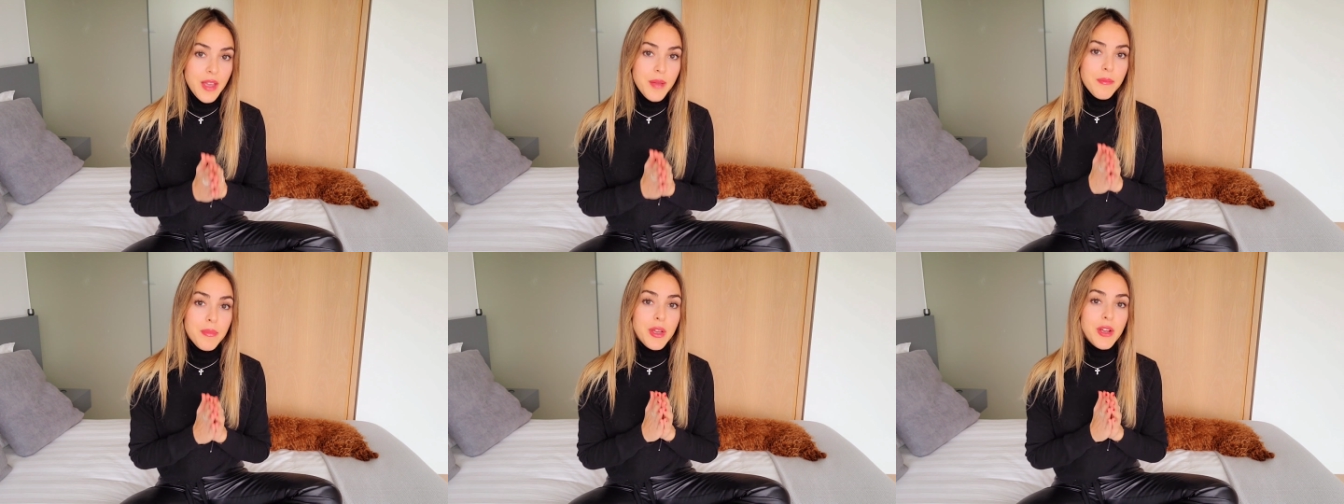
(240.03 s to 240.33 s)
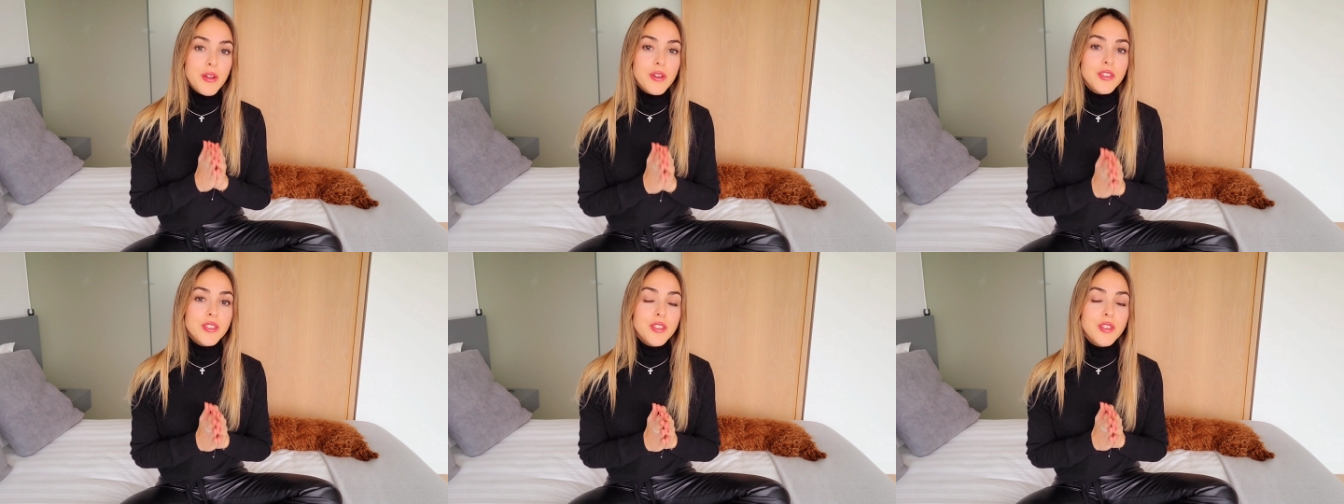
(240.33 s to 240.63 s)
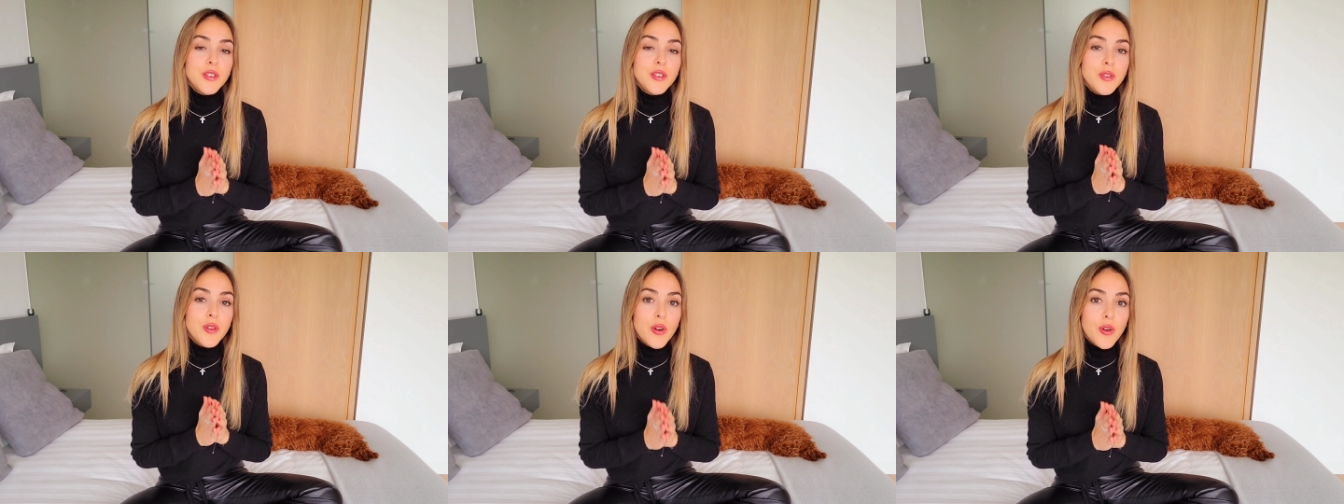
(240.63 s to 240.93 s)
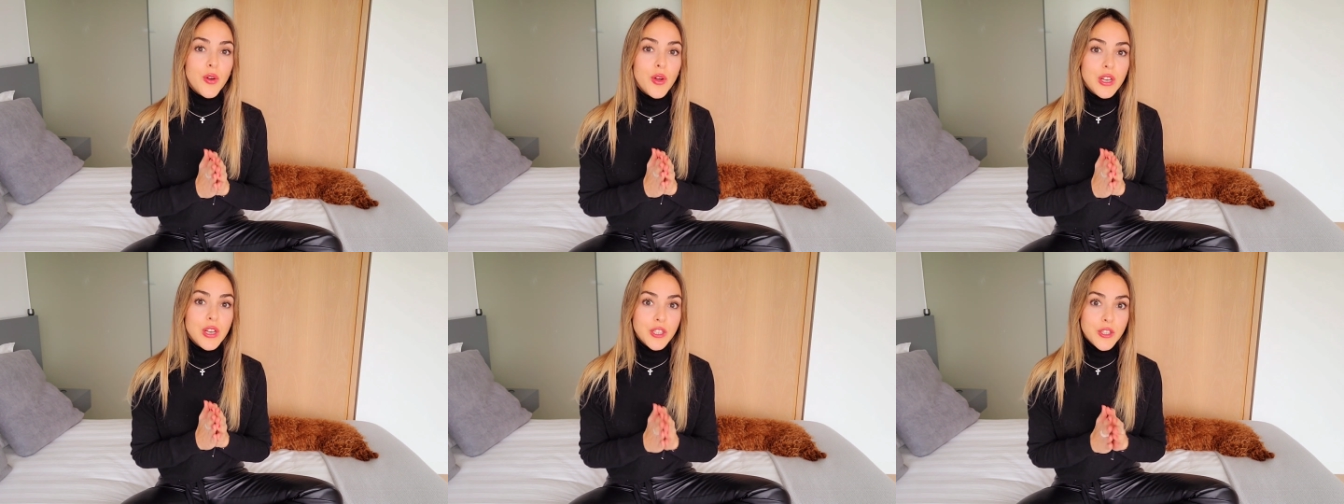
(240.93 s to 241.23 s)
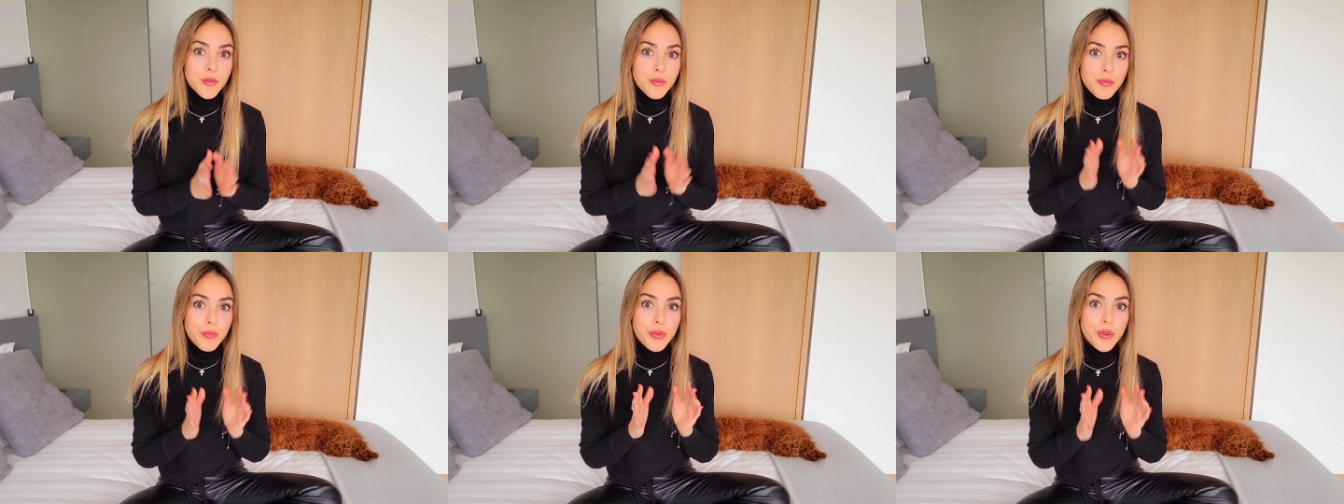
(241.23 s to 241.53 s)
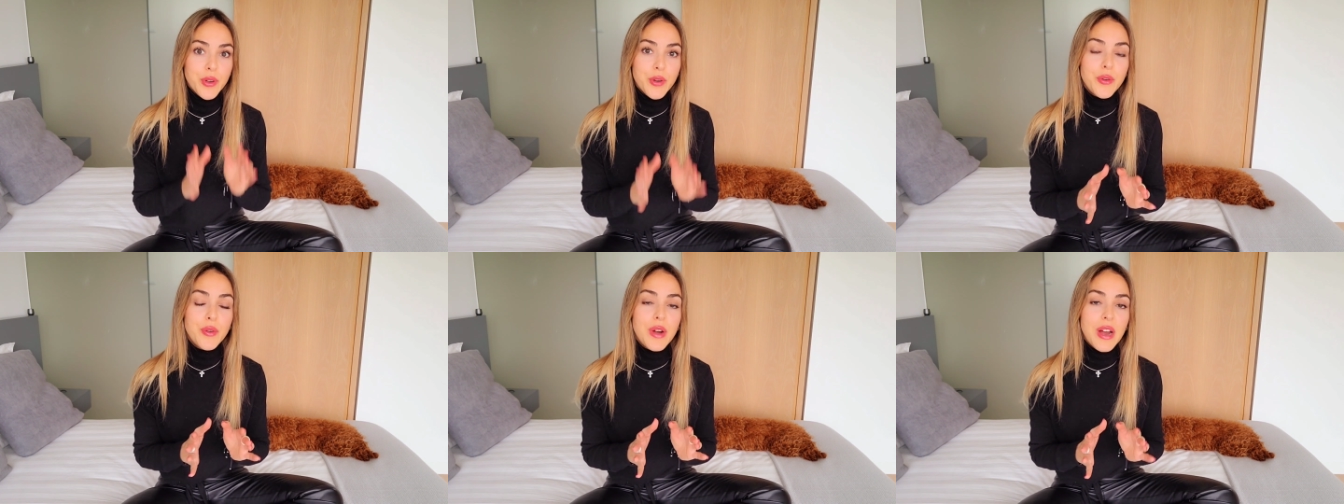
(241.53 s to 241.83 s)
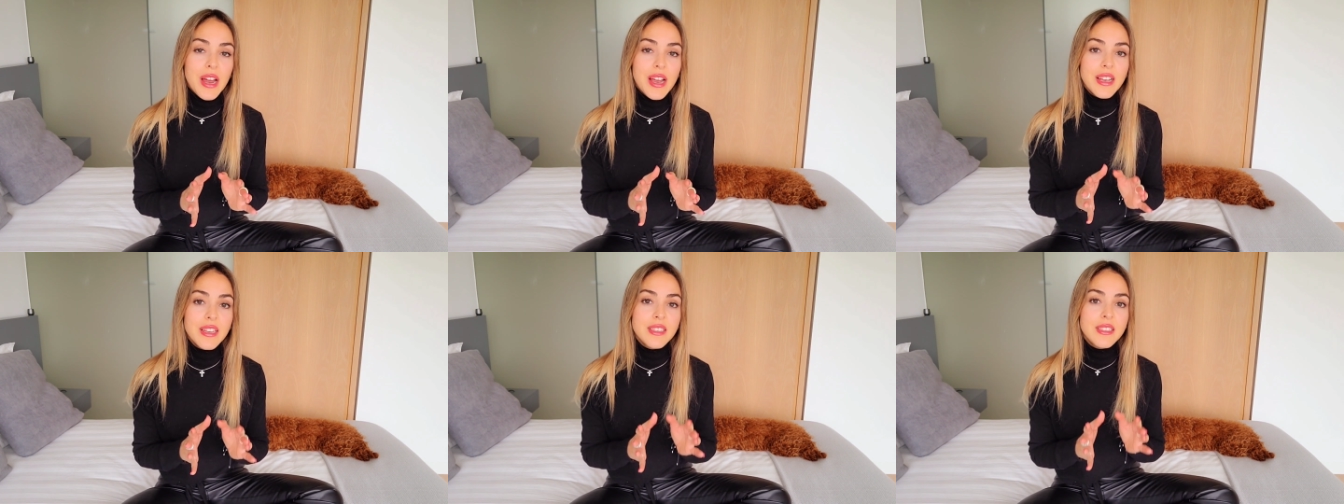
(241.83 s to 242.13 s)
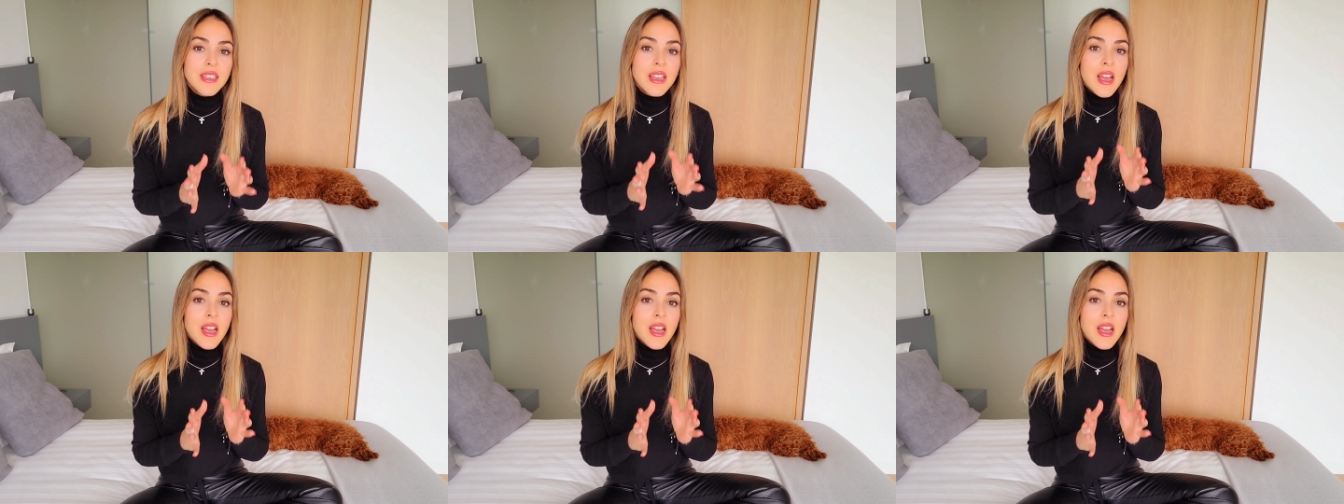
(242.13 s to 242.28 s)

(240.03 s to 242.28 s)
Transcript: because you're going to prioritize